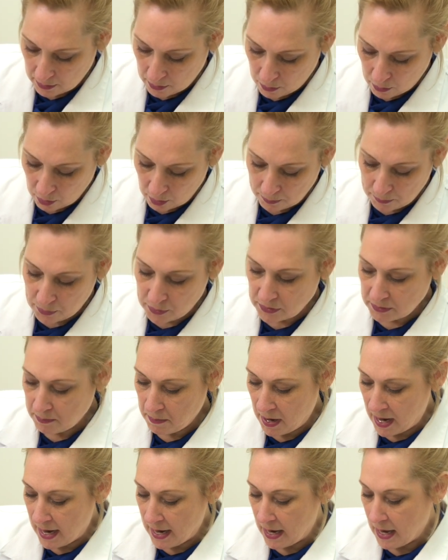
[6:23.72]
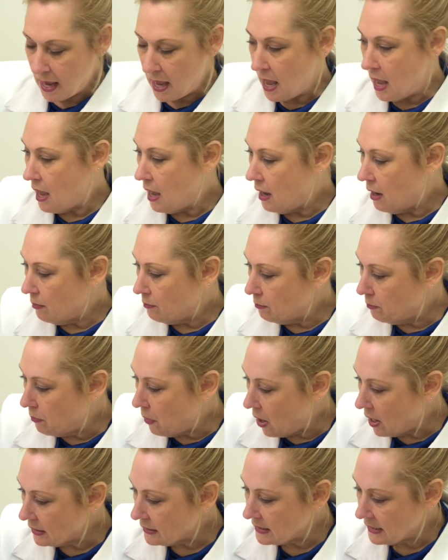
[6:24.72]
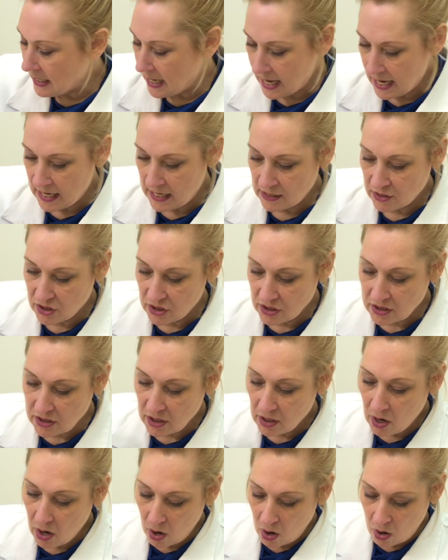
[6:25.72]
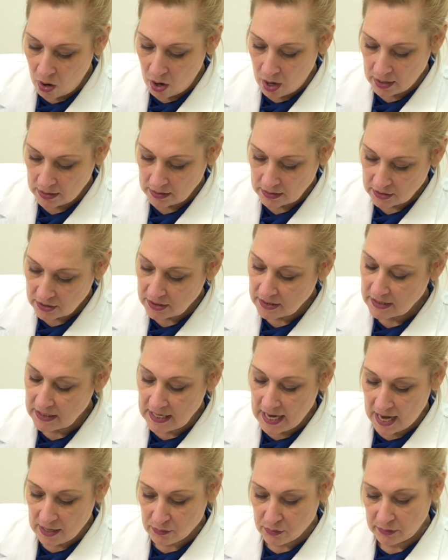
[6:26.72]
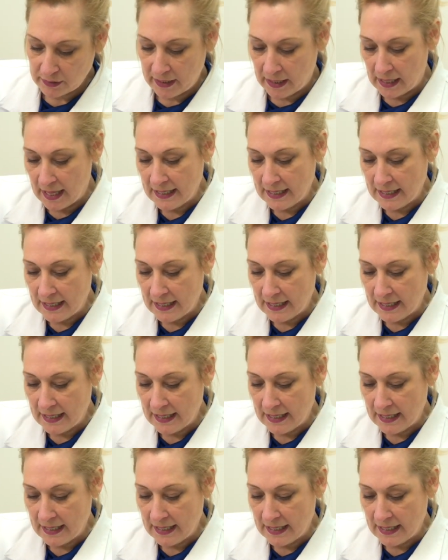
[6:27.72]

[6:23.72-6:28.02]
or put my bonding agent on just the natural nail.